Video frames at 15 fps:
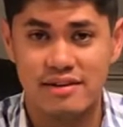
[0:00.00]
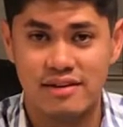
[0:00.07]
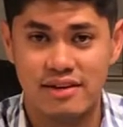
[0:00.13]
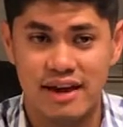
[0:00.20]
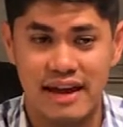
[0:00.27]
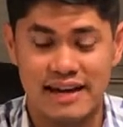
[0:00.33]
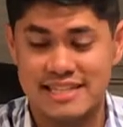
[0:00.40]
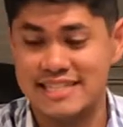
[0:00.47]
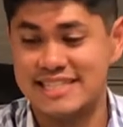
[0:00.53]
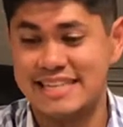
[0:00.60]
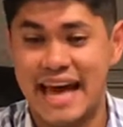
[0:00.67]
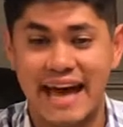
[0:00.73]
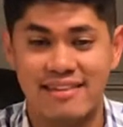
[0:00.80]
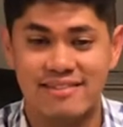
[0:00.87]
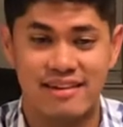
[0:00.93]
Okay. I
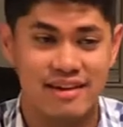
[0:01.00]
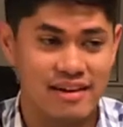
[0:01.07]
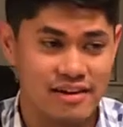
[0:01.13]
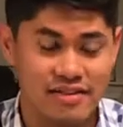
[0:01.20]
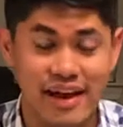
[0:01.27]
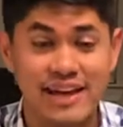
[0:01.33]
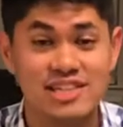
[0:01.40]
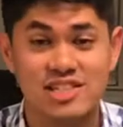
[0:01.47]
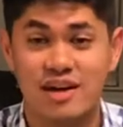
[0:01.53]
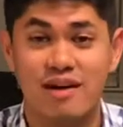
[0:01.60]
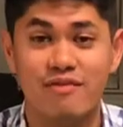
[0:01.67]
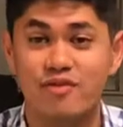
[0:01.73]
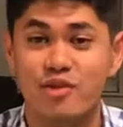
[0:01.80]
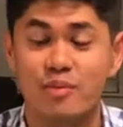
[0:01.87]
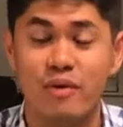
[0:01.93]
sat in a nice,
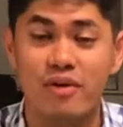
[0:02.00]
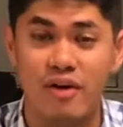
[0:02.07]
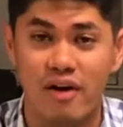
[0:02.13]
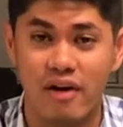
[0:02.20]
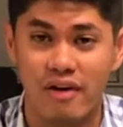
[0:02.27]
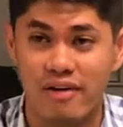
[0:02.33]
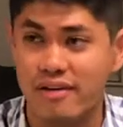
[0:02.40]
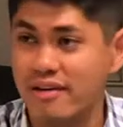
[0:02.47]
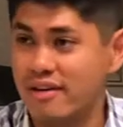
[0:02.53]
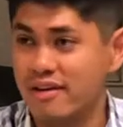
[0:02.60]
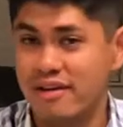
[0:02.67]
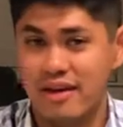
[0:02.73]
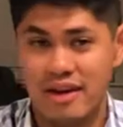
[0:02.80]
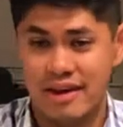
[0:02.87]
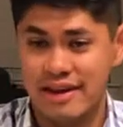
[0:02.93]
comfortable car
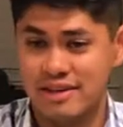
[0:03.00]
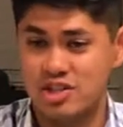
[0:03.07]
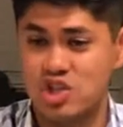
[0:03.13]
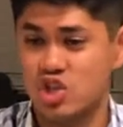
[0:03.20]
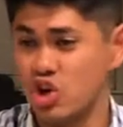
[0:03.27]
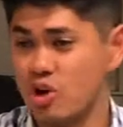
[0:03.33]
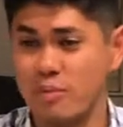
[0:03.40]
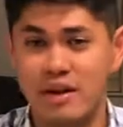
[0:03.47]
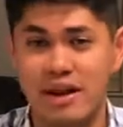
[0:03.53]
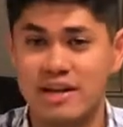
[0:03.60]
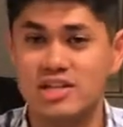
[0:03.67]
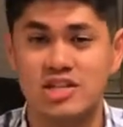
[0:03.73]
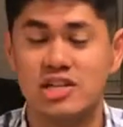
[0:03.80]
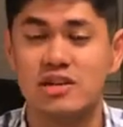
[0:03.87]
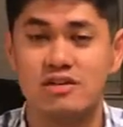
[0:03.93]
in a German
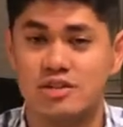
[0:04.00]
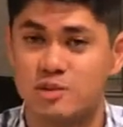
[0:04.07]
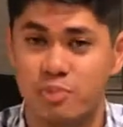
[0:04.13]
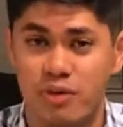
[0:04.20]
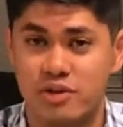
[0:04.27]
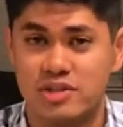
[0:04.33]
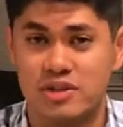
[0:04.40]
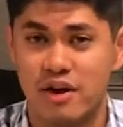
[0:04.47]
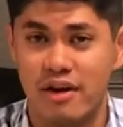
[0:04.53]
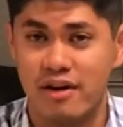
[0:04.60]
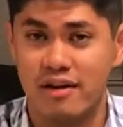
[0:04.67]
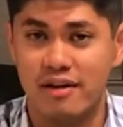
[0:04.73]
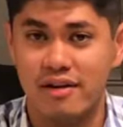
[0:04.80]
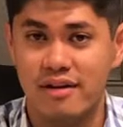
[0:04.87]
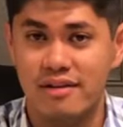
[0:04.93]
engineered sports
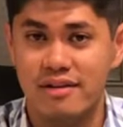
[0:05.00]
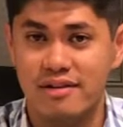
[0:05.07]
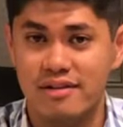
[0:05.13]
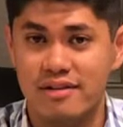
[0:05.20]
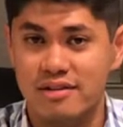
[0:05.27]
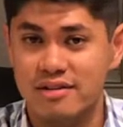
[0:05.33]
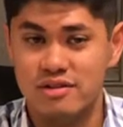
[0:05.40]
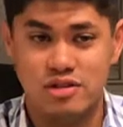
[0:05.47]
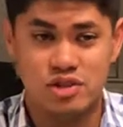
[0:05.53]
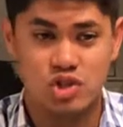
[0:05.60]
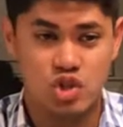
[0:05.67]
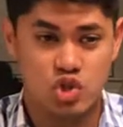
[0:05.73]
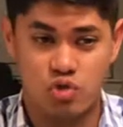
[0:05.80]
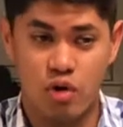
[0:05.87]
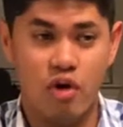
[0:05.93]
car,
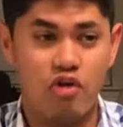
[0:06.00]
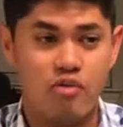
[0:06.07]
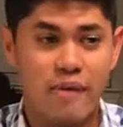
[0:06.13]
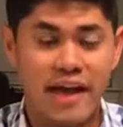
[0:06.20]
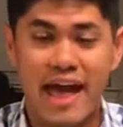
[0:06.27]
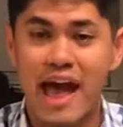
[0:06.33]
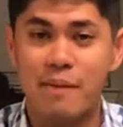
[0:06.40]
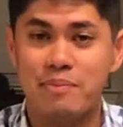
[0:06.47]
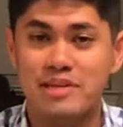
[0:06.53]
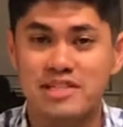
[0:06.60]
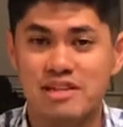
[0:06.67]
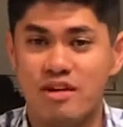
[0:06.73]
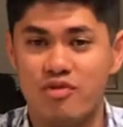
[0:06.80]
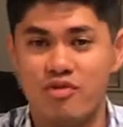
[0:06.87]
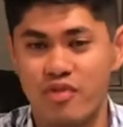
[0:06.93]
drove my happy
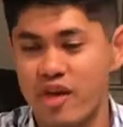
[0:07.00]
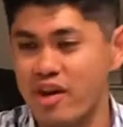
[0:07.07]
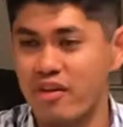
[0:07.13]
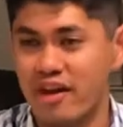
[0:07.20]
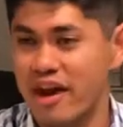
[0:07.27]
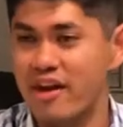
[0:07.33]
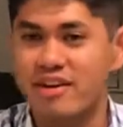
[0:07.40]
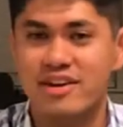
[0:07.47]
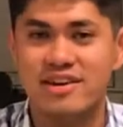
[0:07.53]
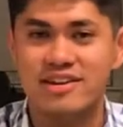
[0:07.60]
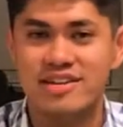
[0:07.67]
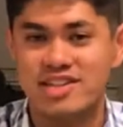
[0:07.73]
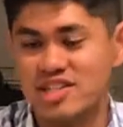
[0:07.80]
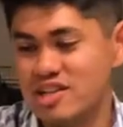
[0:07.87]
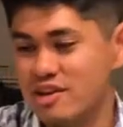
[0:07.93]
self there, air
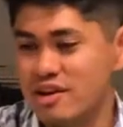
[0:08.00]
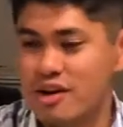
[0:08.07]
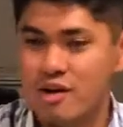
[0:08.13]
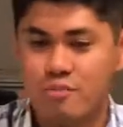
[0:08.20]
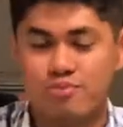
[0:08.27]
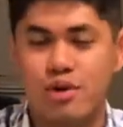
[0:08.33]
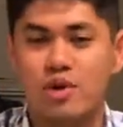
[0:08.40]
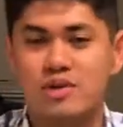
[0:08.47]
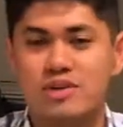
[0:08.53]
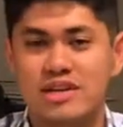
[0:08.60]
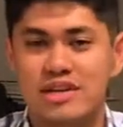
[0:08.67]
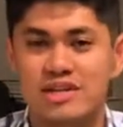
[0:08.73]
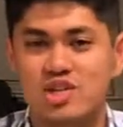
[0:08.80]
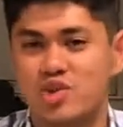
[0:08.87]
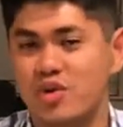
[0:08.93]
conditioned,
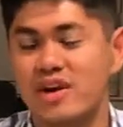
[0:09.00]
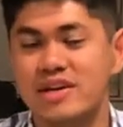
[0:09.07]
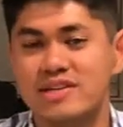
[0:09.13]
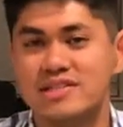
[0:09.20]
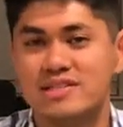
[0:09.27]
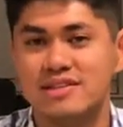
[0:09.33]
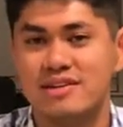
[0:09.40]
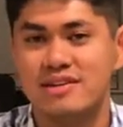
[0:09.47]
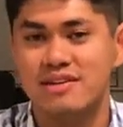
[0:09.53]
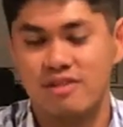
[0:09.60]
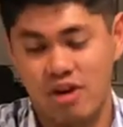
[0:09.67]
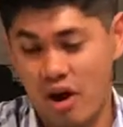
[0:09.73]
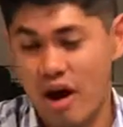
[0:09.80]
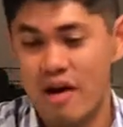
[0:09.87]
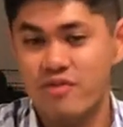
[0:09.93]
protein drinks,
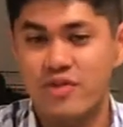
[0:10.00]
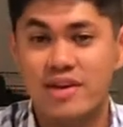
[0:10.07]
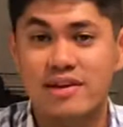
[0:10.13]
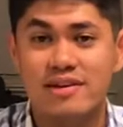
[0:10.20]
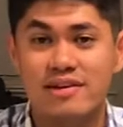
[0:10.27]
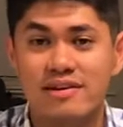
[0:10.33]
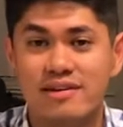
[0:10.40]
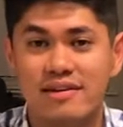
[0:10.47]
coffee,